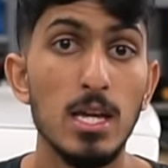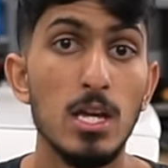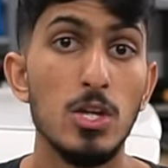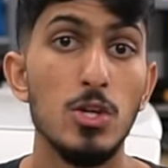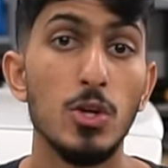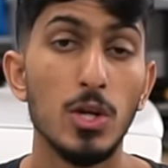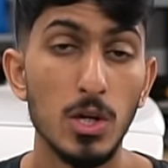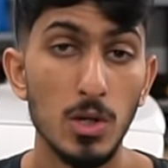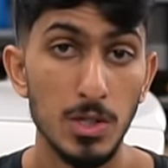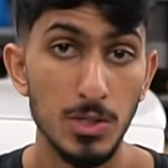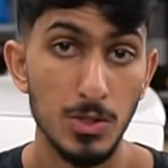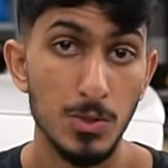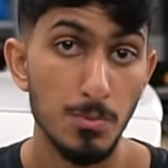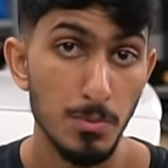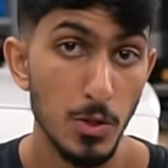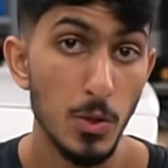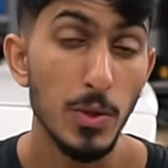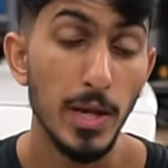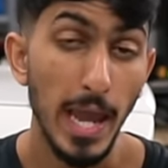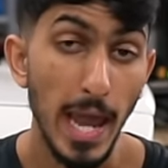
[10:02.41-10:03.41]
you can
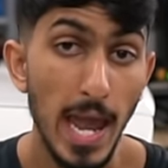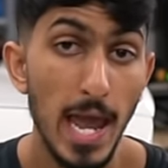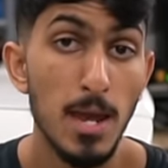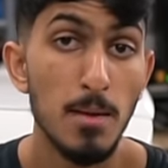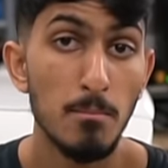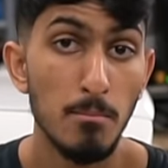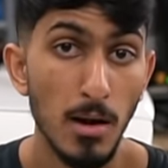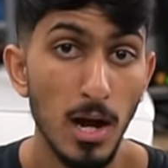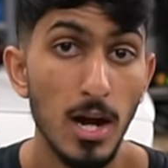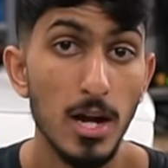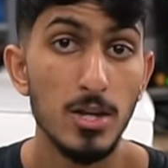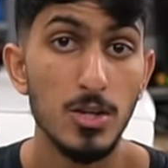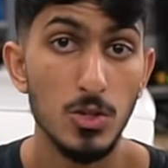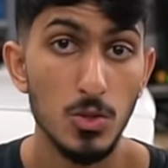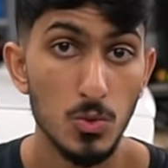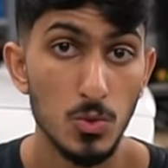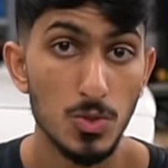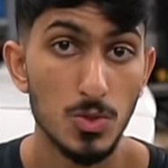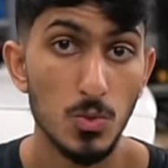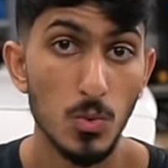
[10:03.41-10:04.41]
you can buy
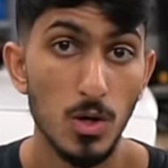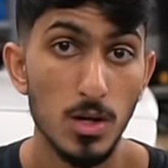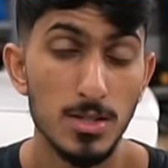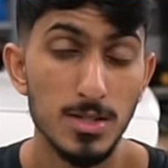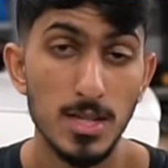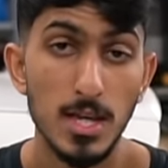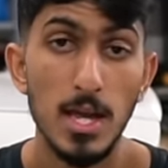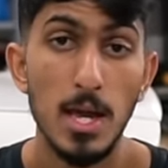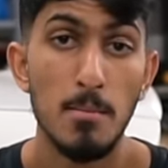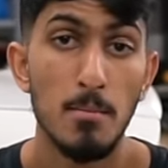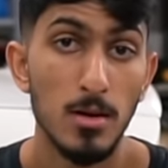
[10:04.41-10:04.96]
used ones,